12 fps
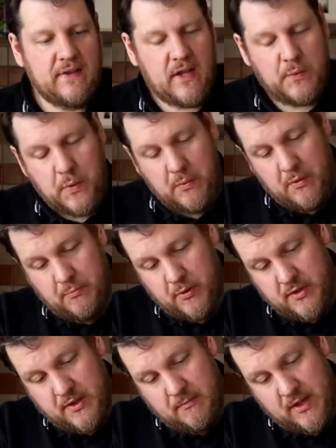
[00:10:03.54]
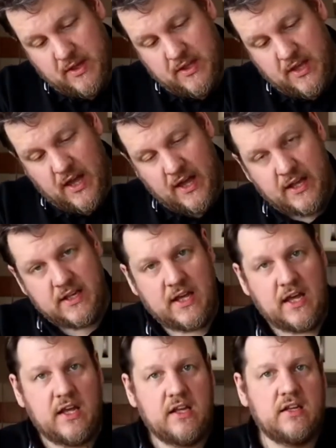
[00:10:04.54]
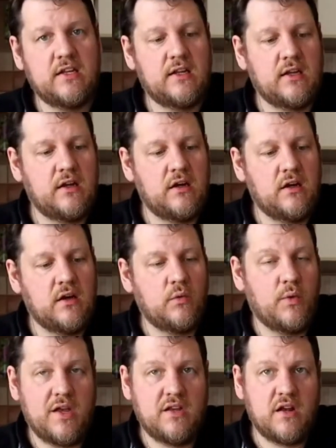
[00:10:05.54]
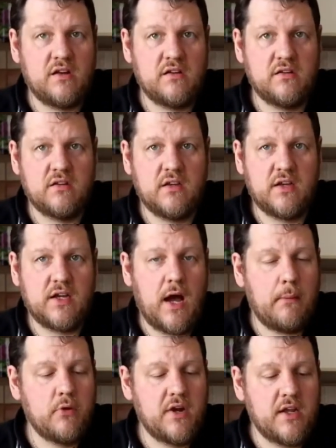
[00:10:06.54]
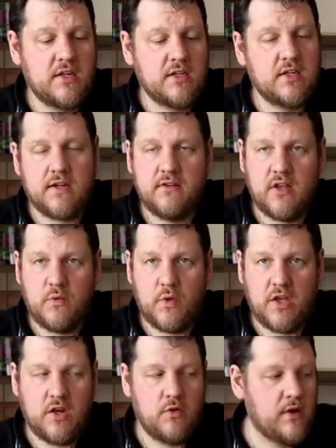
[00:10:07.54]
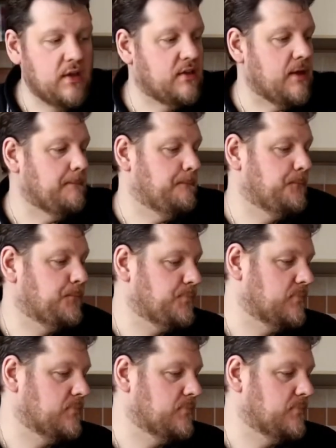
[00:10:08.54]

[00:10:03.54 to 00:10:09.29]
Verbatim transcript: then we will put them inside and uh, wait until they're carbonated and then we can drink them.